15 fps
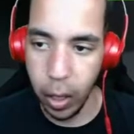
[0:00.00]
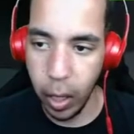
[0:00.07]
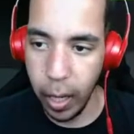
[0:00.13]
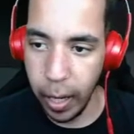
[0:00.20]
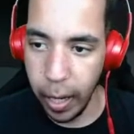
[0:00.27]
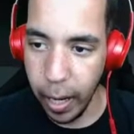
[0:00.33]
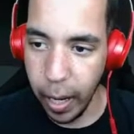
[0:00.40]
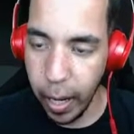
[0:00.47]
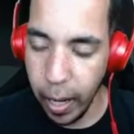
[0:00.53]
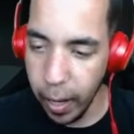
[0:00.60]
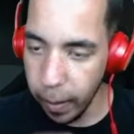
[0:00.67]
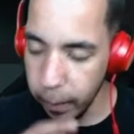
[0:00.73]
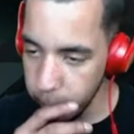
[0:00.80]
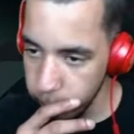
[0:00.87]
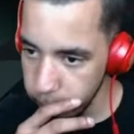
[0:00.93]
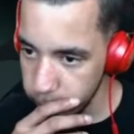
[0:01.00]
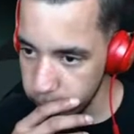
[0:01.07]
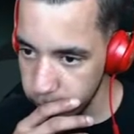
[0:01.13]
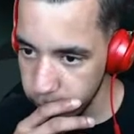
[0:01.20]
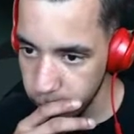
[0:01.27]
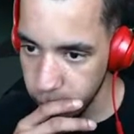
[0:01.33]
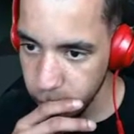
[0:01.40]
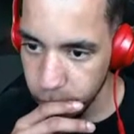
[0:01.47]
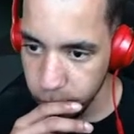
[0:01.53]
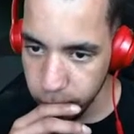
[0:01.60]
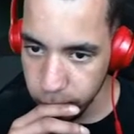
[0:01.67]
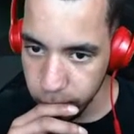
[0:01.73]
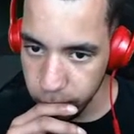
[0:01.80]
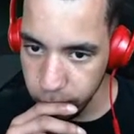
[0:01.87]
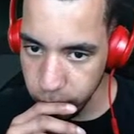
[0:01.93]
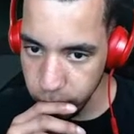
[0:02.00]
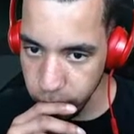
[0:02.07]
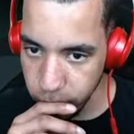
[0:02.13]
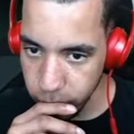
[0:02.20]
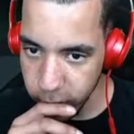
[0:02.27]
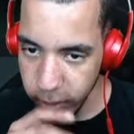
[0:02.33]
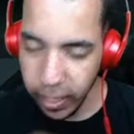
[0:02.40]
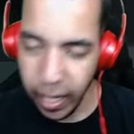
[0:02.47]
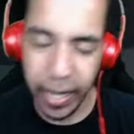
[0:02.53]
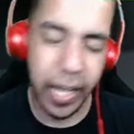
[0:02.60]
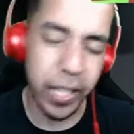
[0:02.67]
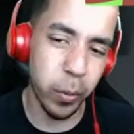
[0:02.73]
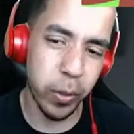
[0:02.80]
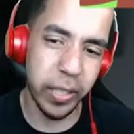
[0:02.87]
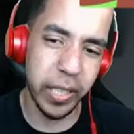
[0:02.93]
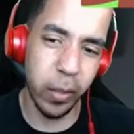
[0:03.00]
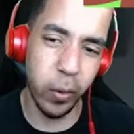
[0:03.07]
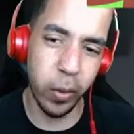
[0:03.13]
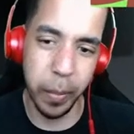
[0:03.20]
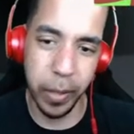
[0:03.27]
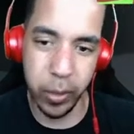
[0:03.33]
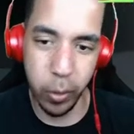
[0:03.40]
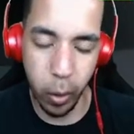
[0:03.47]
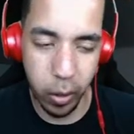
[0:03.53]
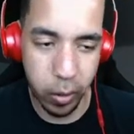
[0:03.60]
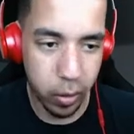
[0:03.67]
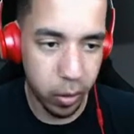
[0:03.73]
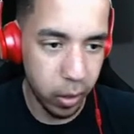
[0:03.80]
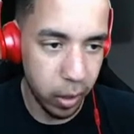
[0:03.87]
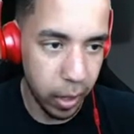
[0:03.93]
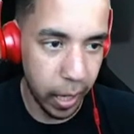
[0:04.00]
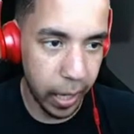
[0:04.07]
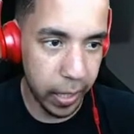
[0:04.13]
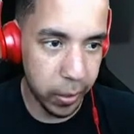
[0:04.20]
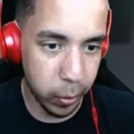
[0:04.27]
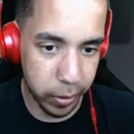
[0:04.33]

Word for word: All right. Um, I guess we'll stick with Bitor. I guess